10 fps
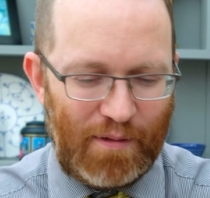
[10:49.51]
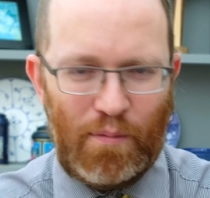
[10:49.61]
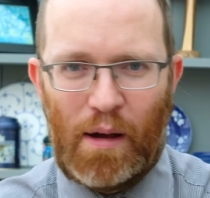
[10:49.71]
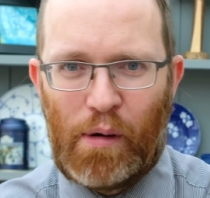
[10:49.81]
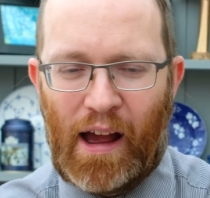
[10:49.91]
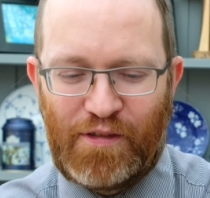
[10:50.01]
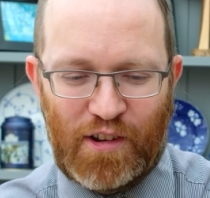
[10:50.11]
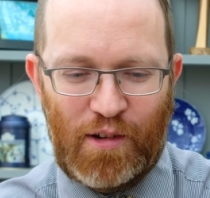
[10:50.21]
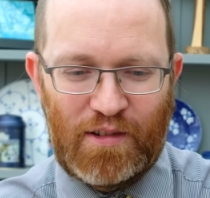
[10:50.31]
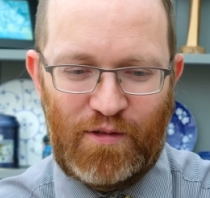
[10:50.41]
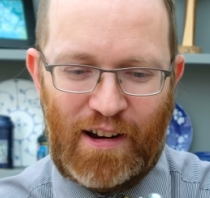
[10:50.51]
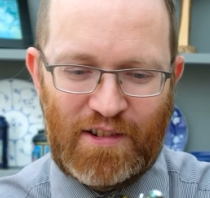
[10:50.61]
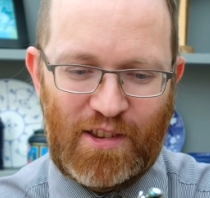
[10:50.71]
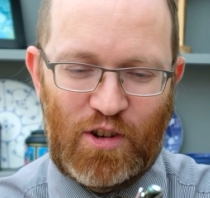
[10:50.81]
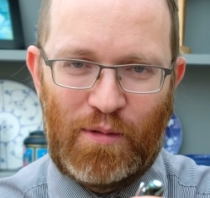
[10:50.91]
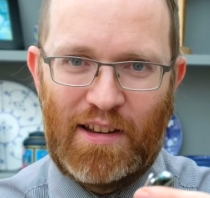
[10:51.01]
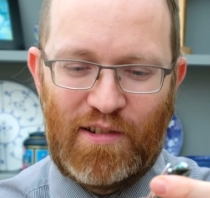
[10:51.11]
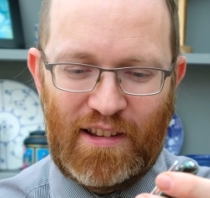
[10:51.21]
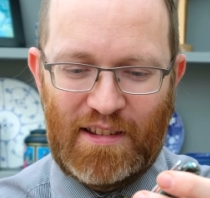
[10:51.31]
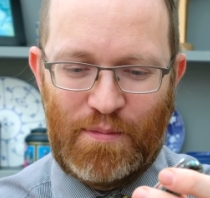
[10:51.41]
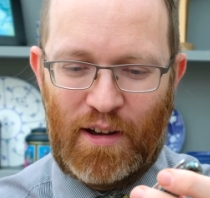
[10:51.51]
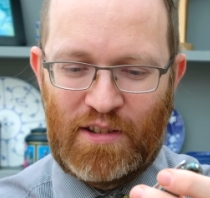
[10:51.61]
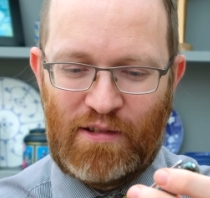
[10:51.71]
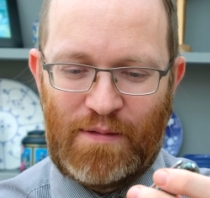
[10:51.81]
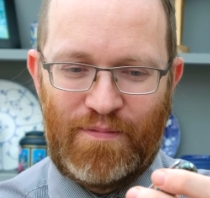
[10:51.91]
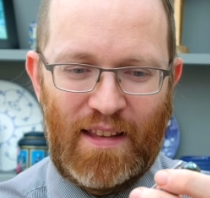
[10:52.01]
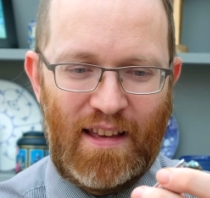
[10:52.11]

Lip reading: Maybe I have to go around to the shop later and get some ice cream.